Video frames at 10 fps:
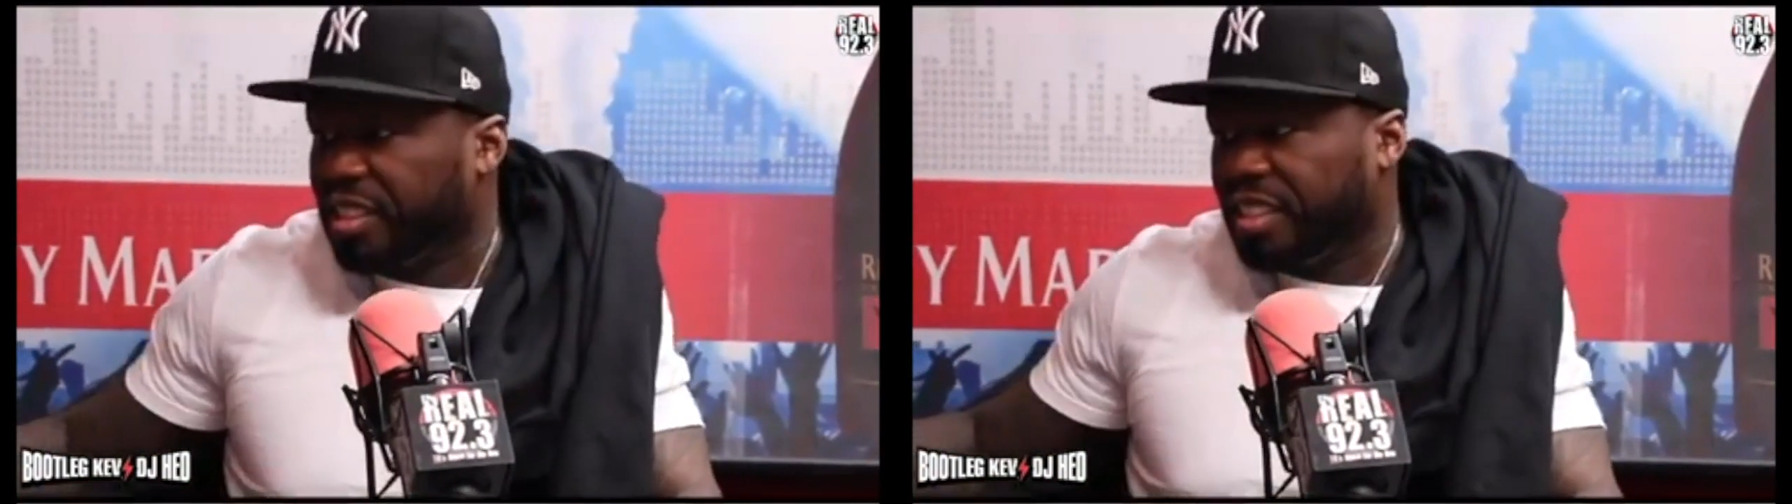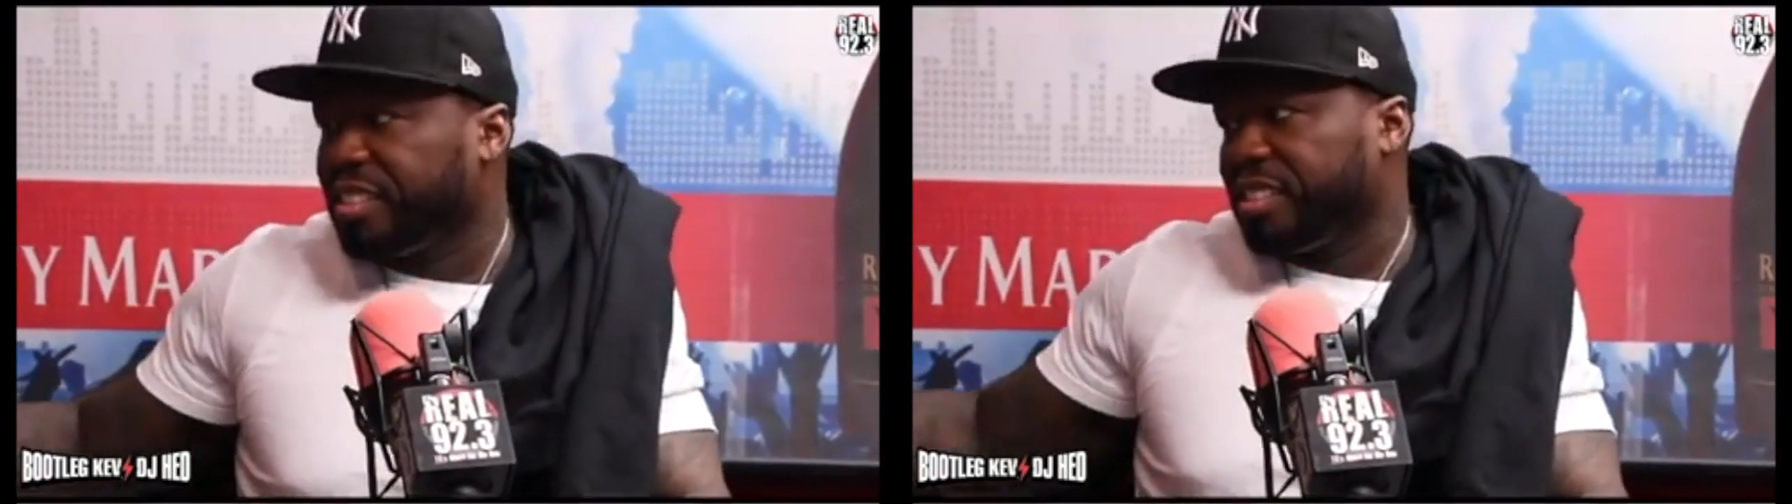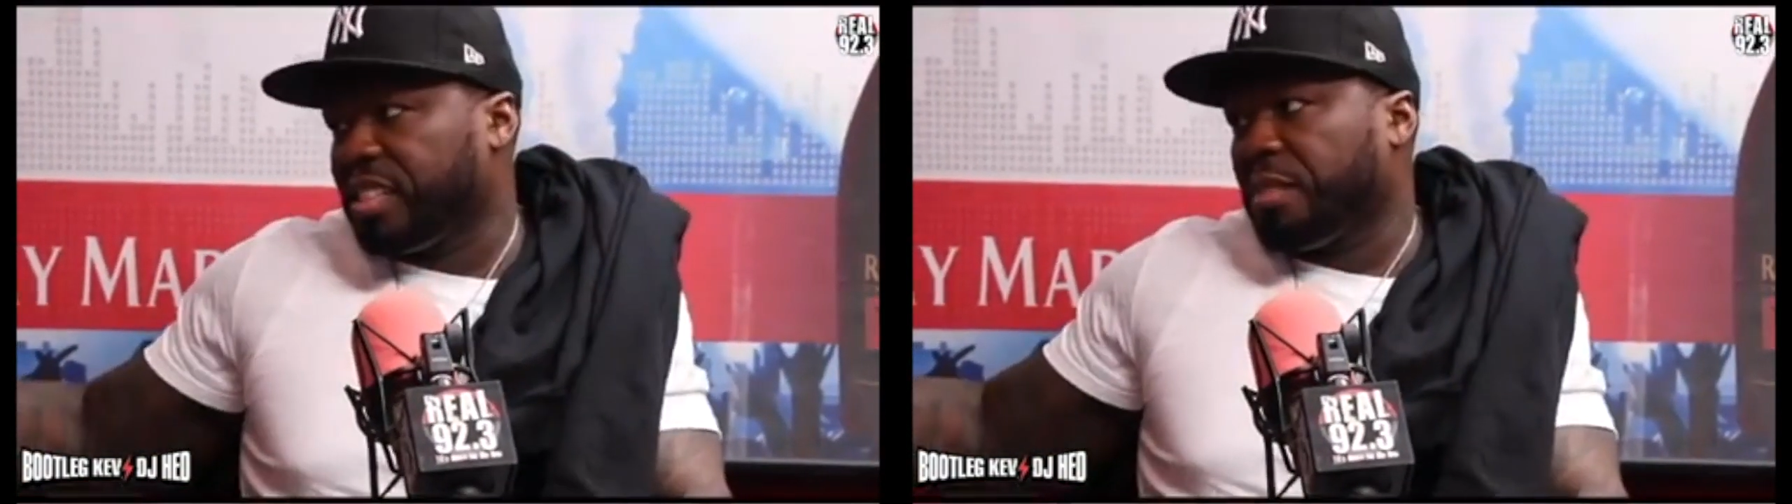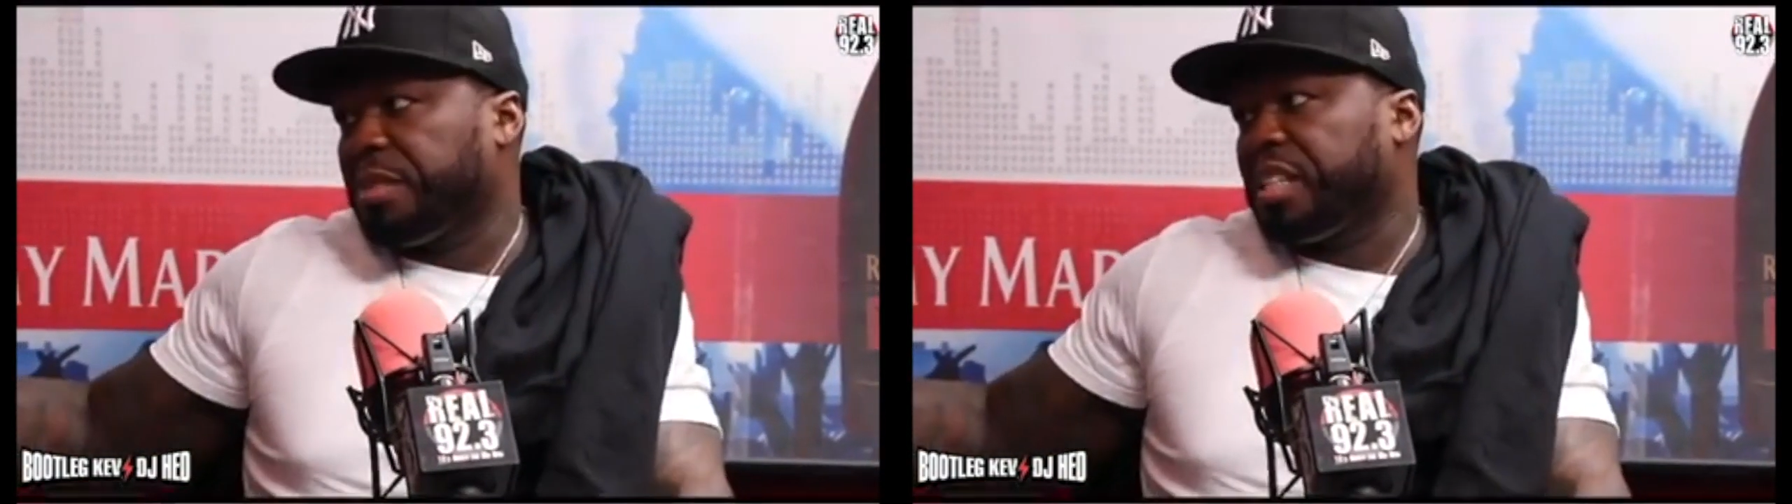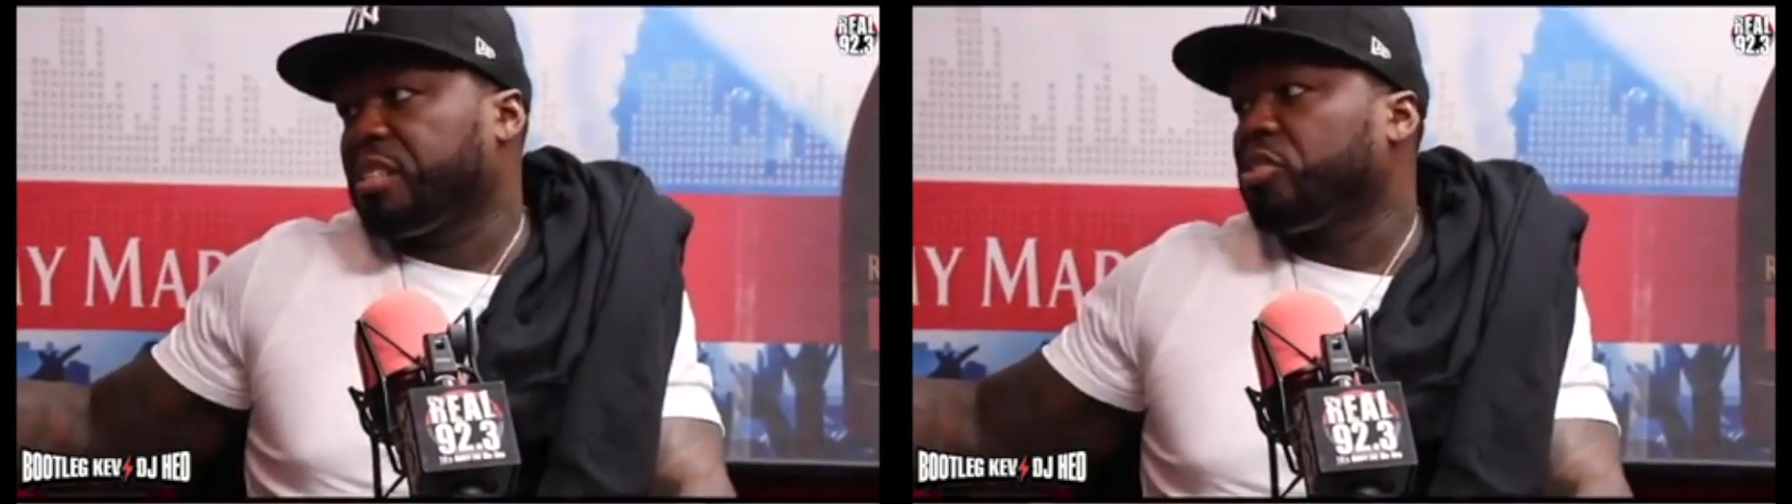at it, and I
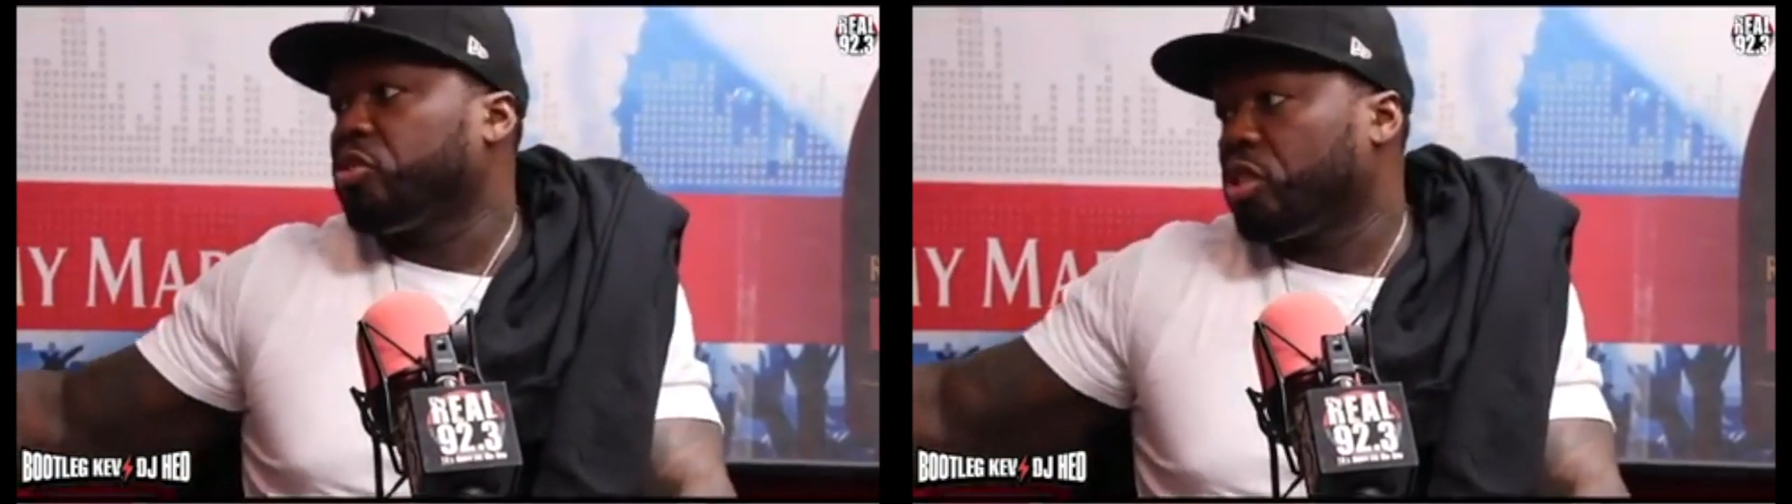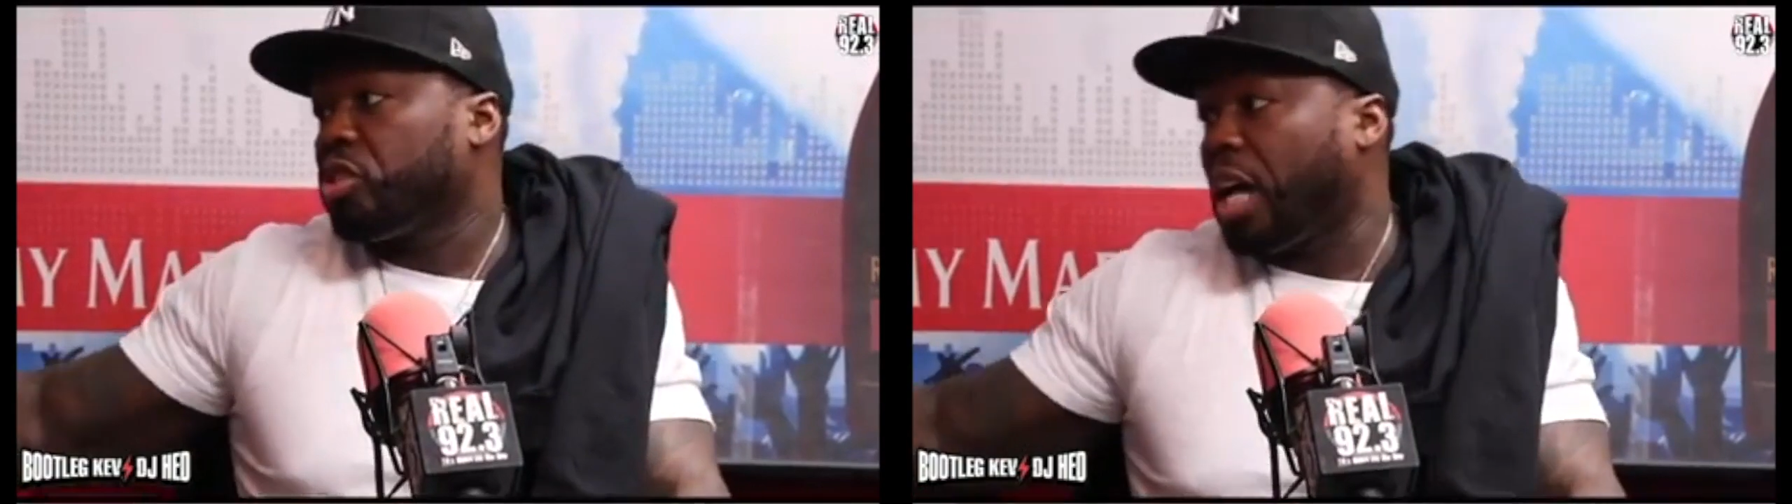mean, just,